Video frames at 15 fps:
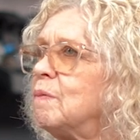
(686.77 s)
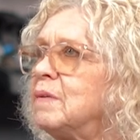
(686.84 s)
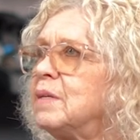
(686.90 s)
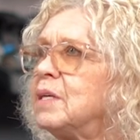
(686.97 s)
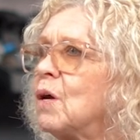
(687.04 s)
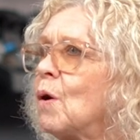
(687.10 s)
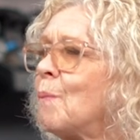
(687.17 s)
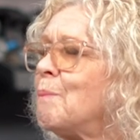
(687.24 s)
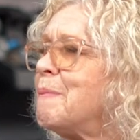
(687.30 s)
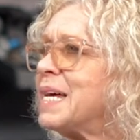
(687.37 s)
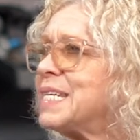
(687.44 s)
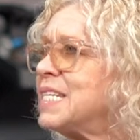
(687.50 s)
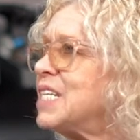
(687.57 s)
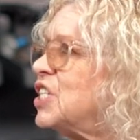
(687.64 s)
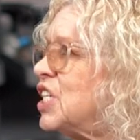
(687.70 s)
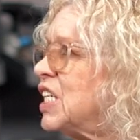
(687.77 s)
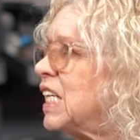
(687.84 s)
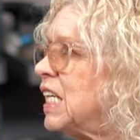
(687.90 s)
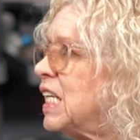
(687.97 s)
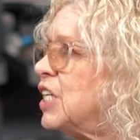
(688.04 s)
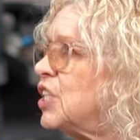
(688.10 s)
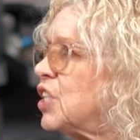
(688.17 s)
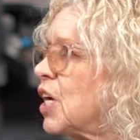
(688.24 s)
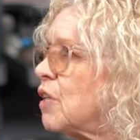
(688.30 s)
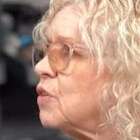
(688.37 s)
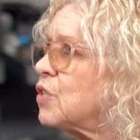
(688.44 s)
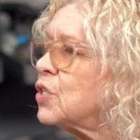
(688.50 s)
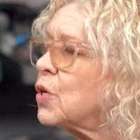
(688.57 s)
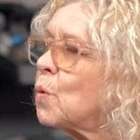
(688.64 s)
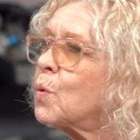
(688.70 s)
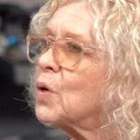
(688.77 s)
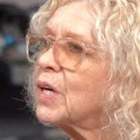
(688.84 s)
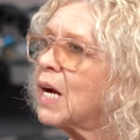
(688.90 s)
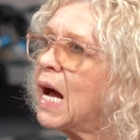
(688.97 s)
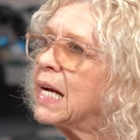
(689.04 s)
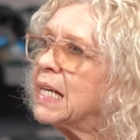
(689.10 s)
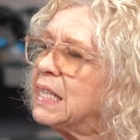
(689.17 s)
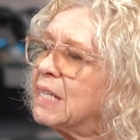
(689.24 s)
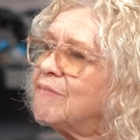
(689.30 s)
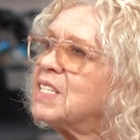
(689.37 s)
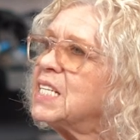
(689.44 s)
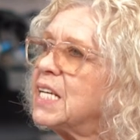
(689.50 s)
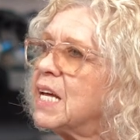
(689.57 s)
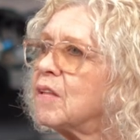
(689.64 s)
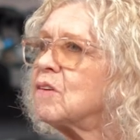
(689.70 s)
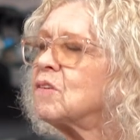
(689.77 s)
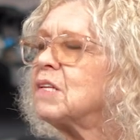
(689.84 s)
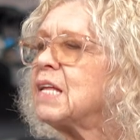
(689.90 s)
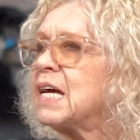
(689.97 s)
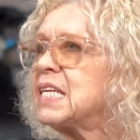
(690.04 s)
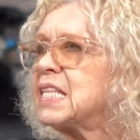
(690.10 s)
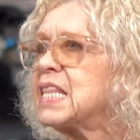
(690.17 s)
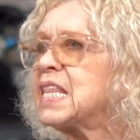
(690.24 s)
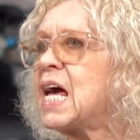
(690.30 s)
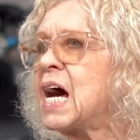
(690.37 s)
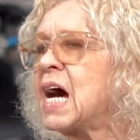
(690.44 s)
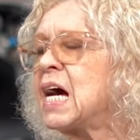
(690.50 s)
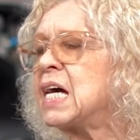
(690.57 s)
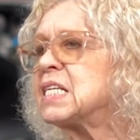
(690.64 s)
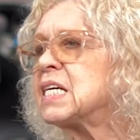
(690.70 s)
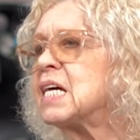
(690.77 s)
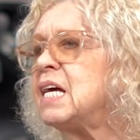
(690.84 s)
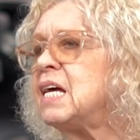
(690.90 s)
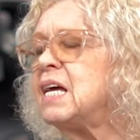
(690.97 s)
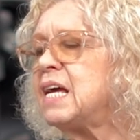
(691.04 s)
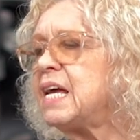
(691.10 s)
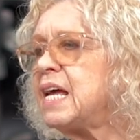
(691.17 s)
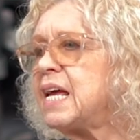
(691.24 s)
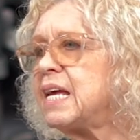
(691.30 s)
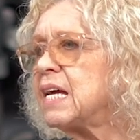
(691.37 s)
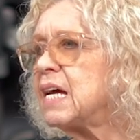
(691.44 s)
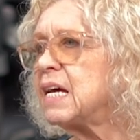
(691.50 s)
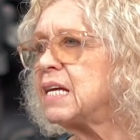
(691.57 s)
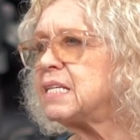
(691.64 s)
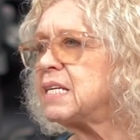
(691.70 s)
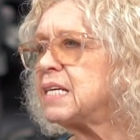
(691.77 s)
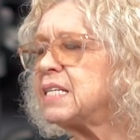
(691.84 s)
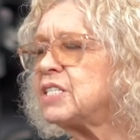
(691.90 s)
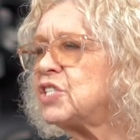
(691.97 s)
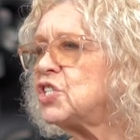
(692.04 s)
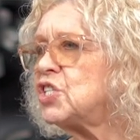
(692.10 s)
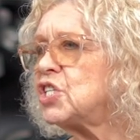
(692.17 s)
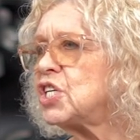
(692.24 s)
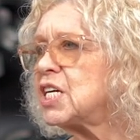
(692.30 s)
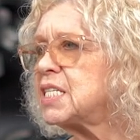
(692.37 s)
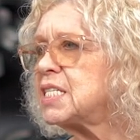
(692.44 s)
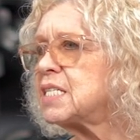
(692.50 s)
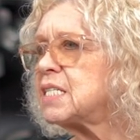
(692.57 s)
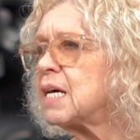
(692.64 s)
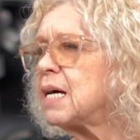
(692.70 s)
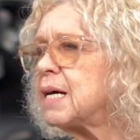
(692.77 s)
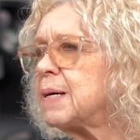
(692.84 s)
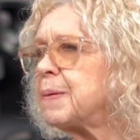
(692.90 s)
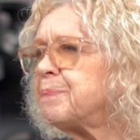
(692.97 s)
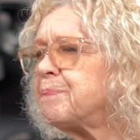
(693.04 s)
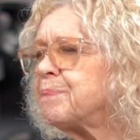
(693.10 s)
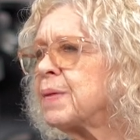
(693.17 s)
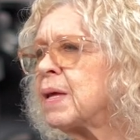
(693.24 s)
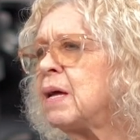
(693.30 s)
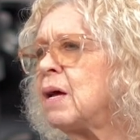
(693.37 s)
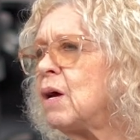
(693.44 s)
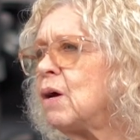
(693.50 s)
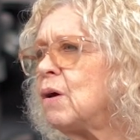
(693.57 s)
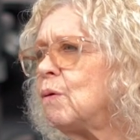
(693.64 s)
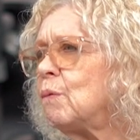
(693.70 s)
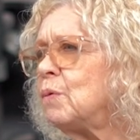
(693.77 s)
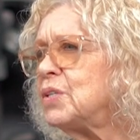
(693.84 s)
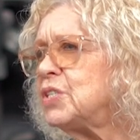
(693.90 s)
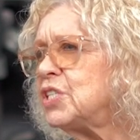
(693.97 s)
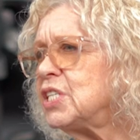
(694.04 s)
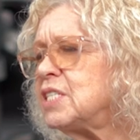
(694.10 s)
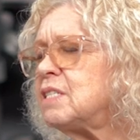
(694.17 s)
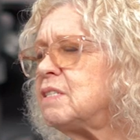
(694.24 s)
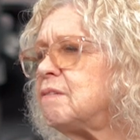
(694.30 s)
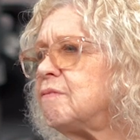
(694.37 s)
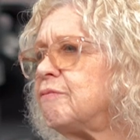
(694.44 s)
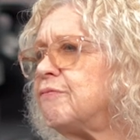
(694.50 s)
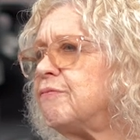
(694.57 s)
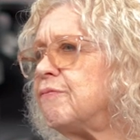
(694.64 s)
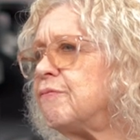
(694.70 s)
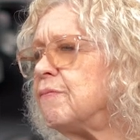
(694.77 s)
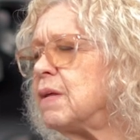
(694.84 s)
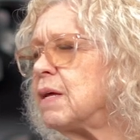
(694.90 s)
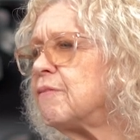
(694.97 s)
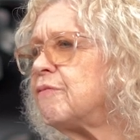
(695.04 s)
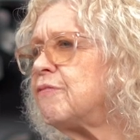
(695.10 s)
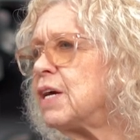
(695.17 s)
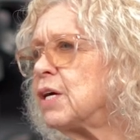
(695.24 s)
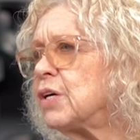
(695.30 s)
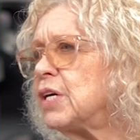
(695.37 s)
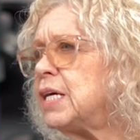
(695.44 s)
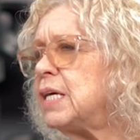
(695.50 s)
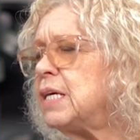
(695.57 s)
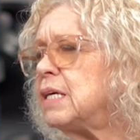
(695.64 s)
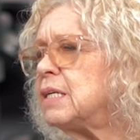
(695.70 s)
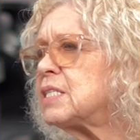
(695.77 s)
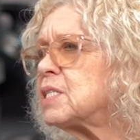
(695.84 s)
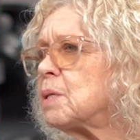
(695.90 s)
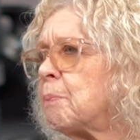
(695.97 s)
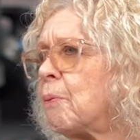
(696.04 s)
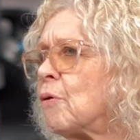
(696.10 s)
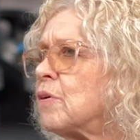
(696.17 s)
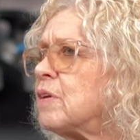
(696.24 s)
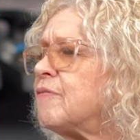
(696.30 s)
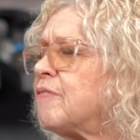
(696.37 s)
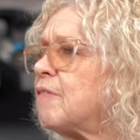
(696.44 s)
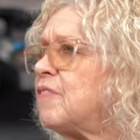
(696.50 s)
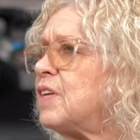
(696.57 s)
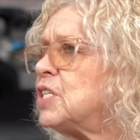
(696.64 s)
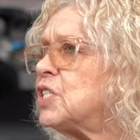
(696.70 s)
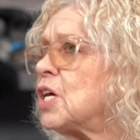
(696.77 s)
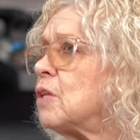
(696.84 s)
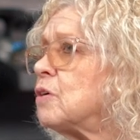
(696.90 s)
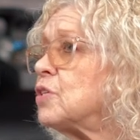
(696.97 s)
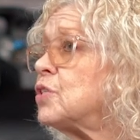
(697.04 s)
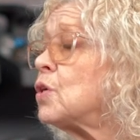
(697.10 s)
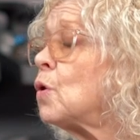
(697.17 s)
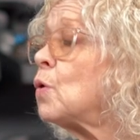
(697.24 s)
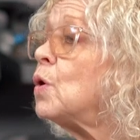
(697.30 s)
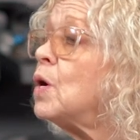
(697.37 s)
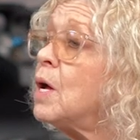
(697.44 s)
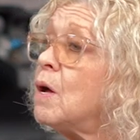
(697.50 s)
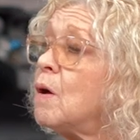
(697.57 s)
you know, messaging each other. So we're kind of together like that. And it's just, um, we're just very supportive of each other. So,